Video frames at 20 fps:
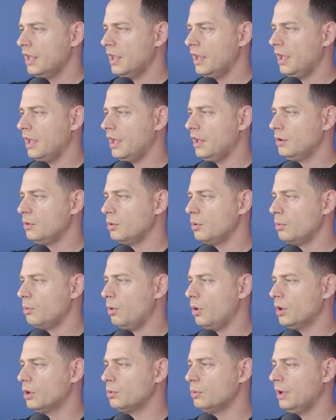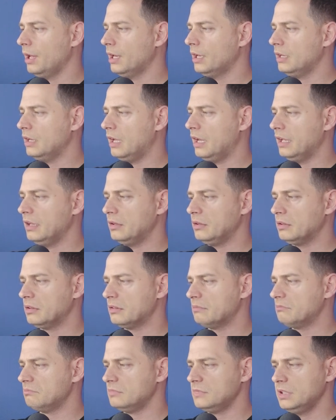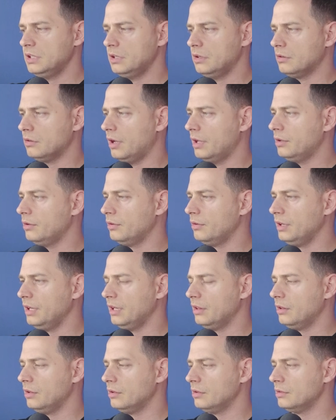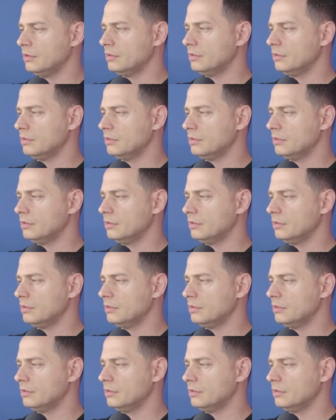And you want to add layout. No, no, I don't need.